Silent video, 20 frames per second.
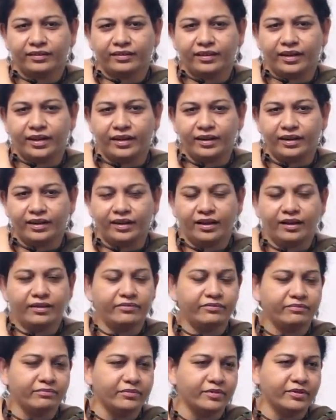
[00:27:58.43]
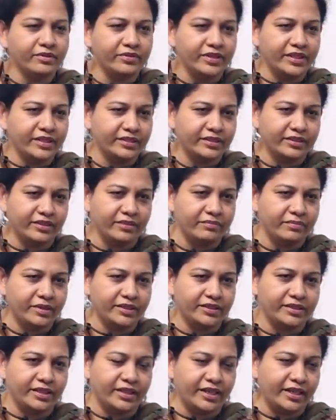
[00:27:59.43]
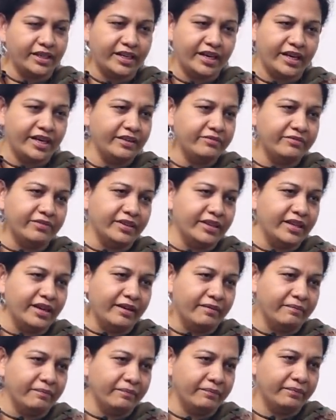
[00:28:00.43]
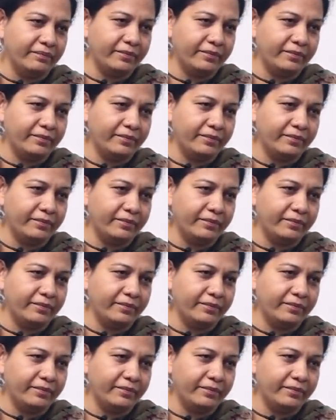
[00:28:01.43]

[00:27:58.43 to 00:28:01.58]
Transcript: I love movies so much that I die for them